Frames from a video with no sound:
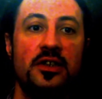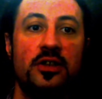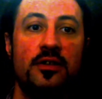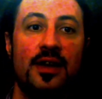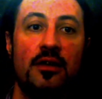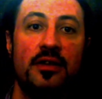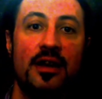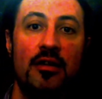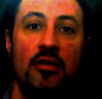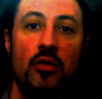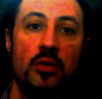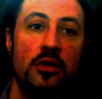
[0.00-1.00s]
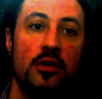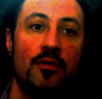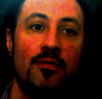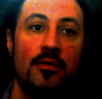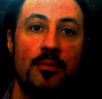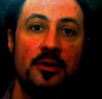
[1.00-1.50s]
of how tarot works
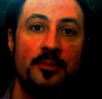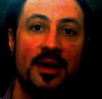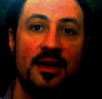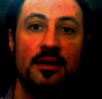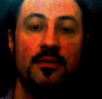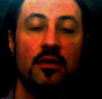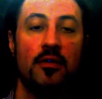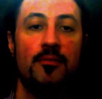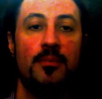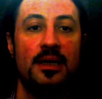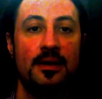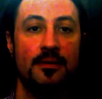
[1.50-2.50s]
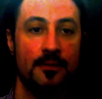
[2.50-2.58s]
from the perspective of belief.